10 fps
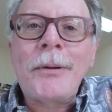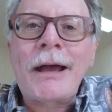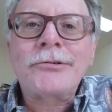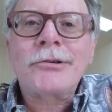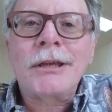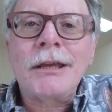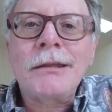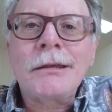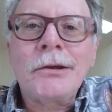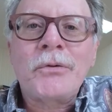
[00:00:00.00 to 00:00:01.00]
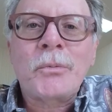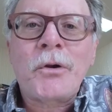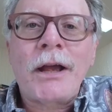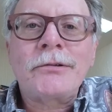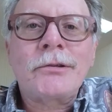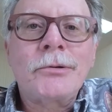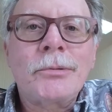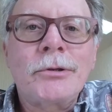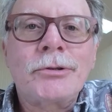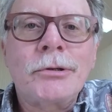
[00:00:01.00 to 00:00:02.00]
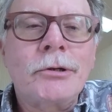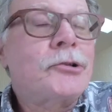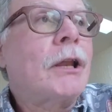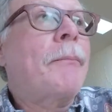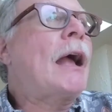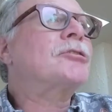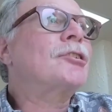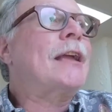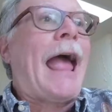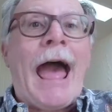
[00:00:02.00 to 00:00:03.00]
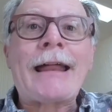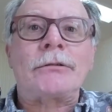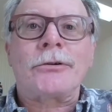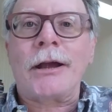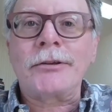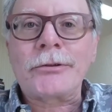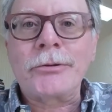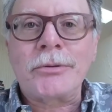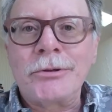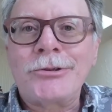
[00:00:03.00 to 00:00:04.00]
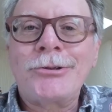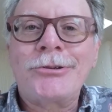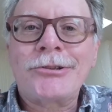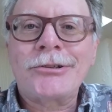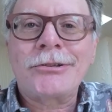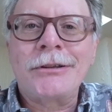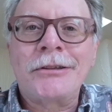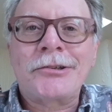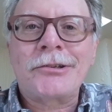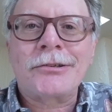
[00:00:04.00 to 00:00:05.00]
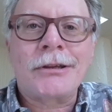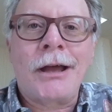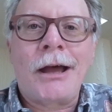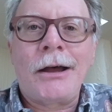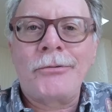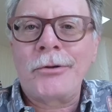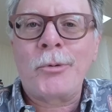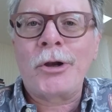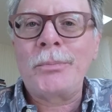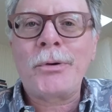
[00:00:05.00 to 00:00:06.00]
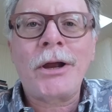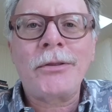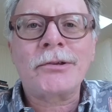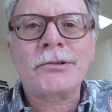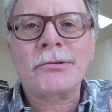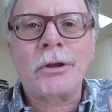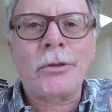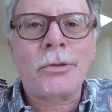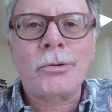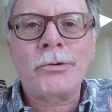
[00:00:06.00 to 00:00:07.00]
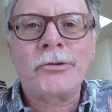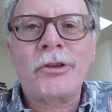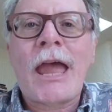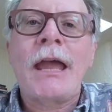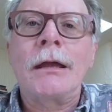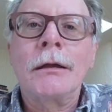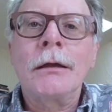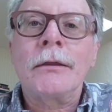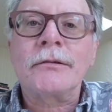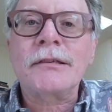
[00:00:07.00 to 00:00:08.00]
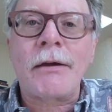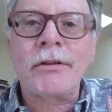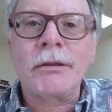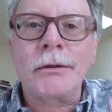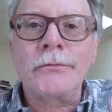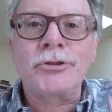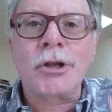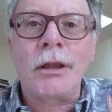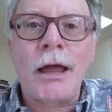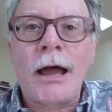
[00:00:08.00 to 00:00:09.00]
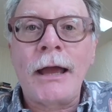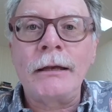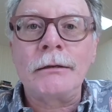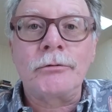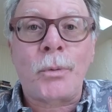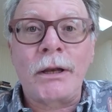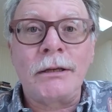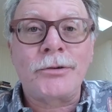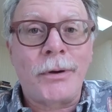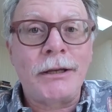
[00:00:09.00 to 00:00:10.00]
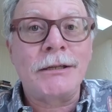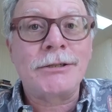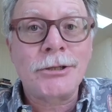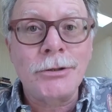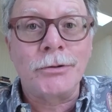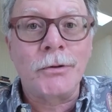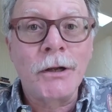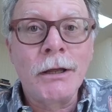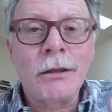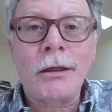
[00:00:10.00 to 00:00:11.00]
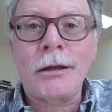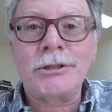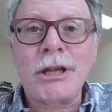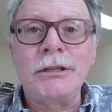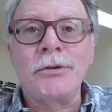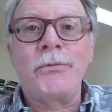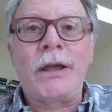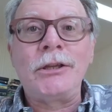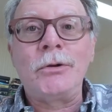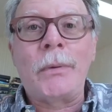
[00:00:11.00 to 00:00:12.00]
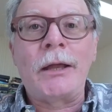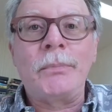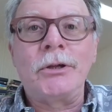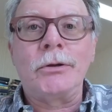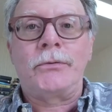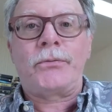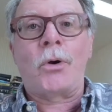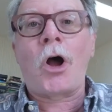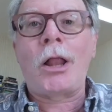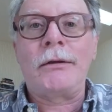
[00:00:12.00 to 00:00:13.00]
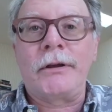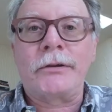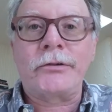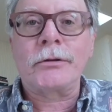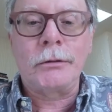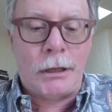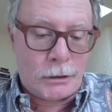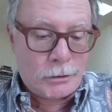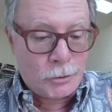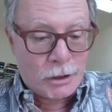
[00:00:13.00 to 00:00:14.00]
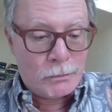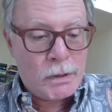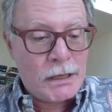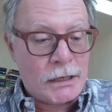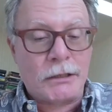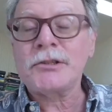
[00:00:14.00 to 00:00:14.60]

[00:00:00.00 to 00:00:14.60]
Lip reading: Pastor Keith here from Christ Lutheran Church, and I'm actually at Christ Lutheran Church this for the morning prayer this Thursday, the 7th of July, 2022. Thought a change of venue might be good for all of us, including me.